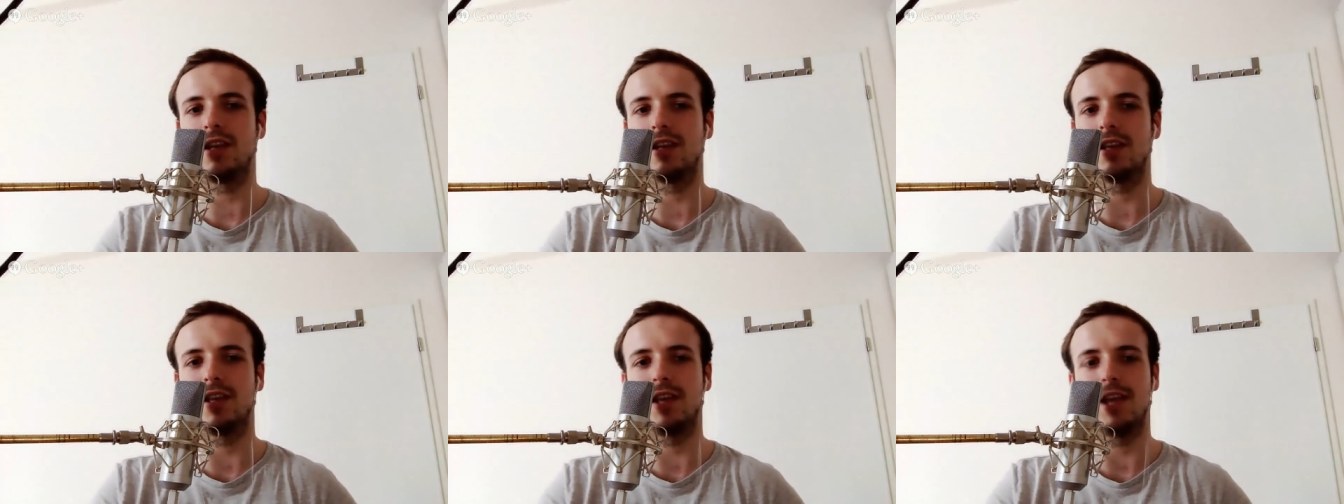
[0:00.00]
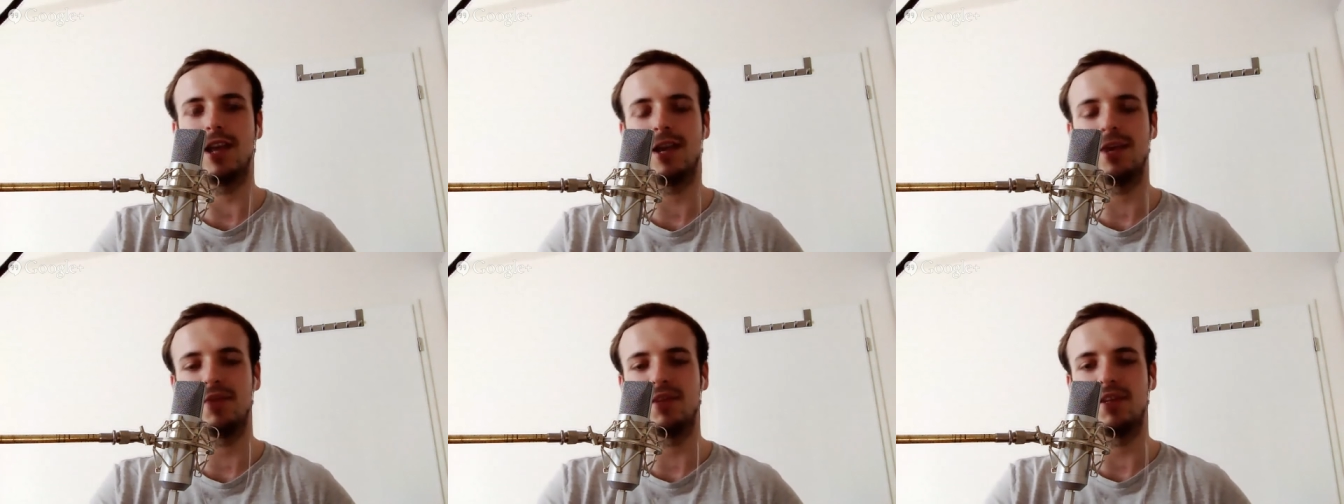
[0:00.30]
the
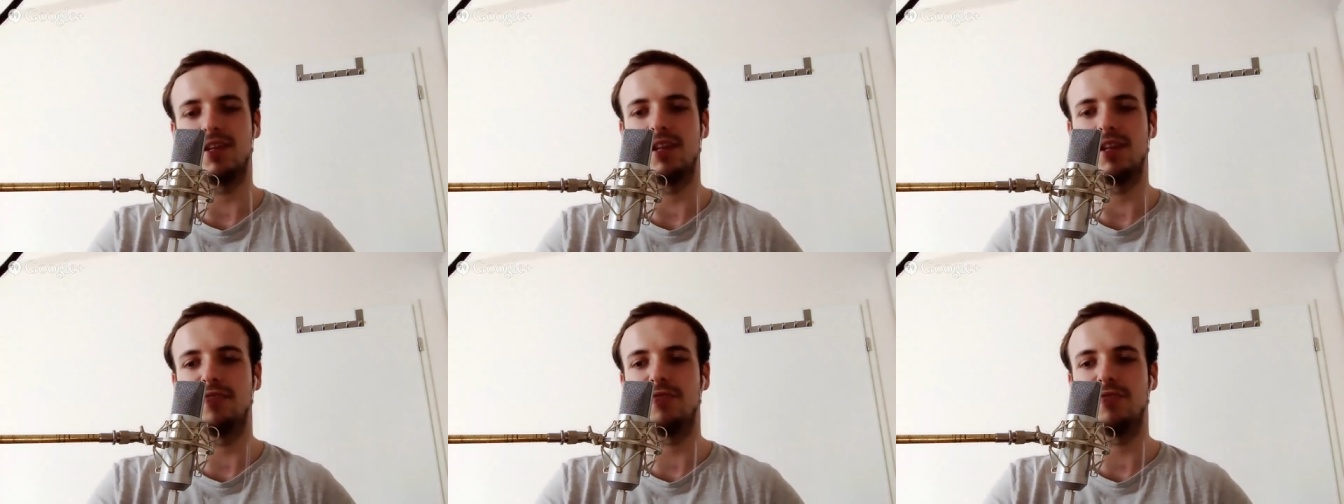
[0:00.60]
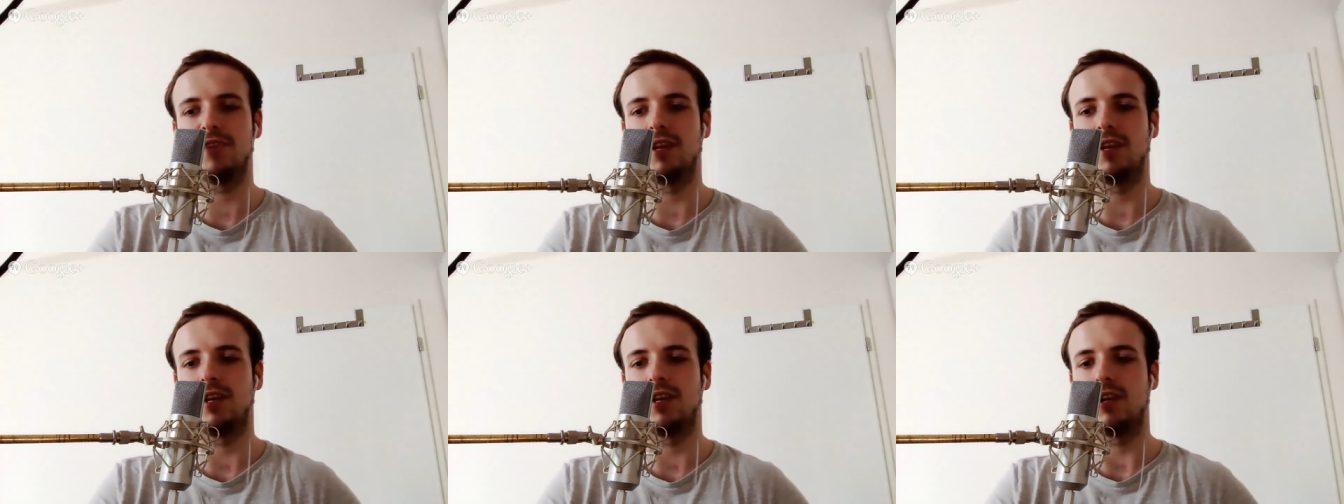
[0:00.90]
app and then
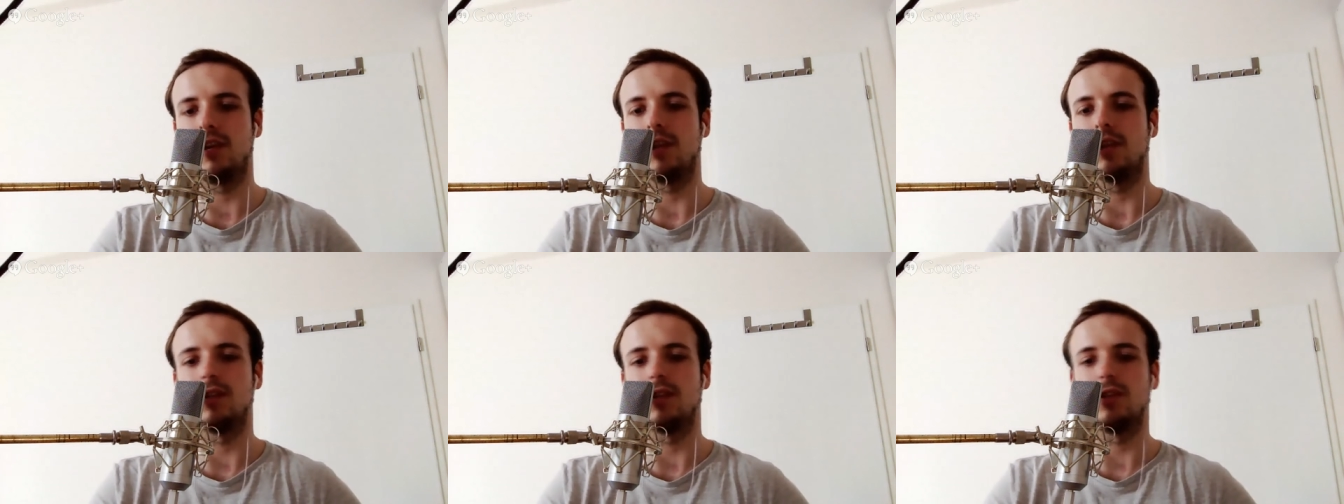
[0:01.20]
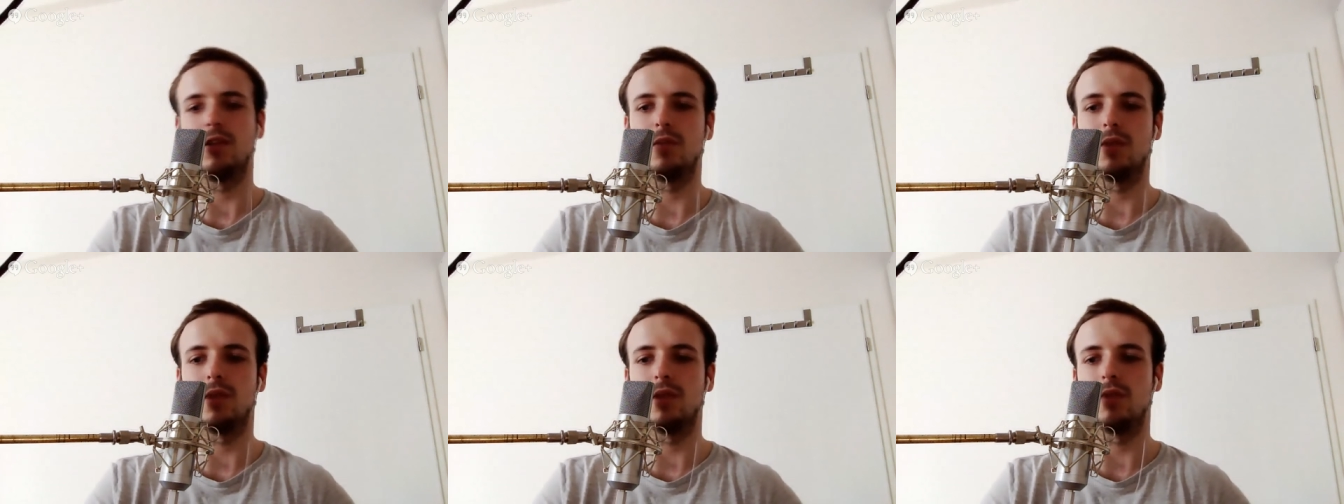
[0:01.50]
finding out that
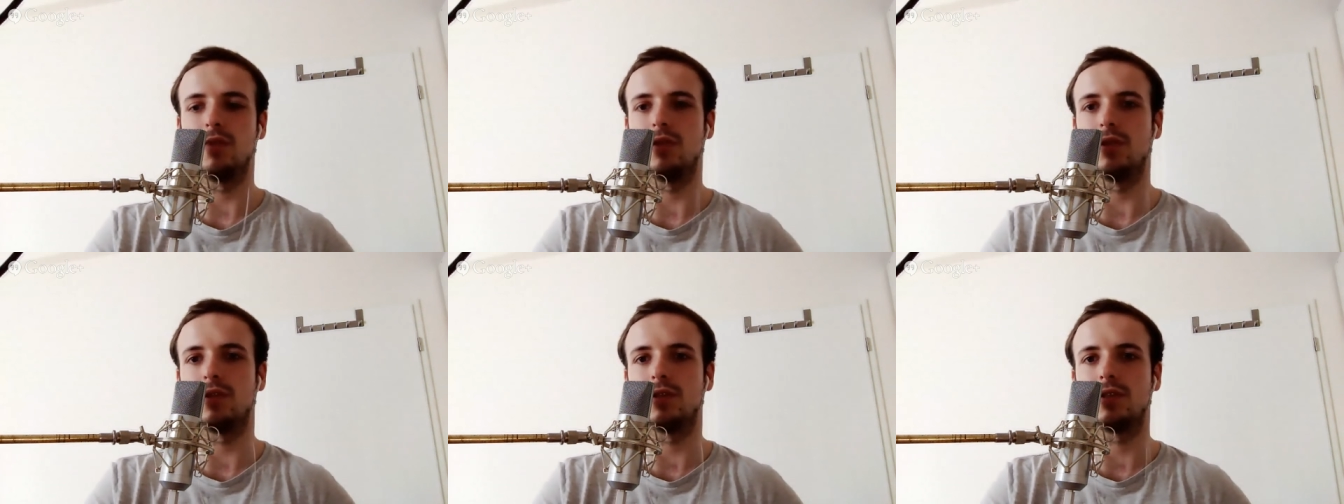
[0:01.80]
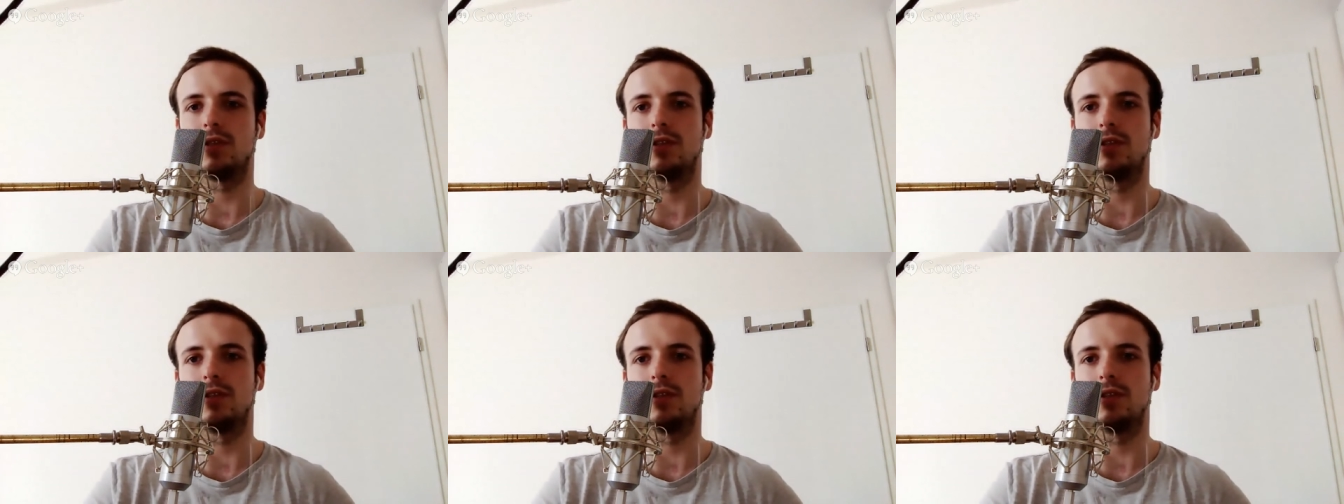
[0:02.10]
nobody wants